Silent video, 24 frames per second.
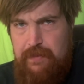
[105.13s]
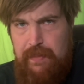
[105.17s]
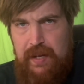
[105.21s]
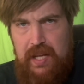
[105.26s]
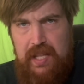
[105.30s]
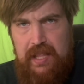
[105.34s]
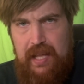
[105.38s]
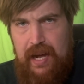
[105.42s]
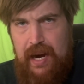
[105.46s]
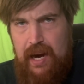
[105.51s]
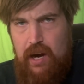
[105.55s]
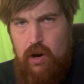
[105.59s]
to
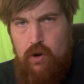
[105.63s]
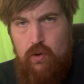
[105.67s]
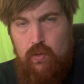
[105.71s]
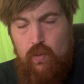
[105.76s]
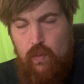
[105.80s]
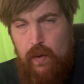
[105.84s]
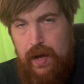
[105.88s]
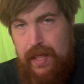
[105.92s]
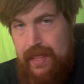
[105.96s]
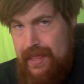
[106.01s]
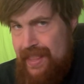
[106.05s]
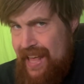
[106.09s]
me there
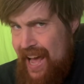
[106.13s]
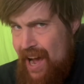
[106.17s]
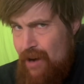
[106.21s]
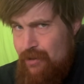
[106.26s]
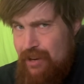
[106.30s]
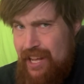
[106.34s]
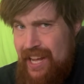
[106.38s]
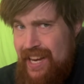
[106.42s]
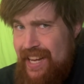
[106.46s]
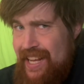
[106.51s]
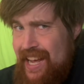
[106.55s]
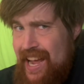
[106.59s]

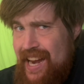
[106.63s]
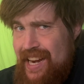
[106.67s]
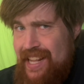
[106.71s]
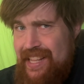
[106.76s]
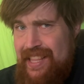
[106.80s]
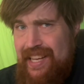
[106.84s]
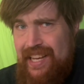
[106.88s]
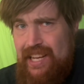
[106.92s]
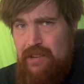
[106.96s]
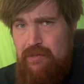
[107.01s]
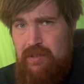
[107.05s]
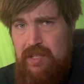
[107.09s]
without getting
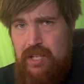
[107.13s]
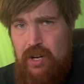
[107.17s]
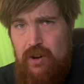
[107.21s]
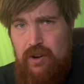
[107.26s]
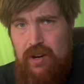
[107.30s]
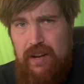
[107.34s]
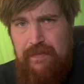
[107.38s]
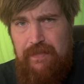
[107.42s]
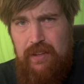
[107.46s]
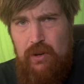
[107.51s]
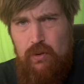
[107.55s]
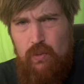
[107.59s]
anything in
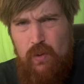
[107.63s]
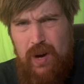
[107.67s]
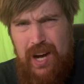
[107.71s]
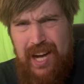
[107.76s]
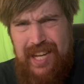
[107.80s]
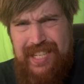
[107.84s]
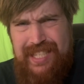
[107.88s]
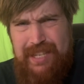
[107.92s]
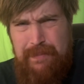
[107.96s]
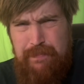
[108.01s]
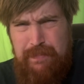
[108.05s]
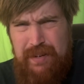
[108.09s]
return if you
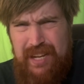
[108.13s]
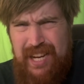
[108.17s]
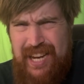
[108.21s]
want,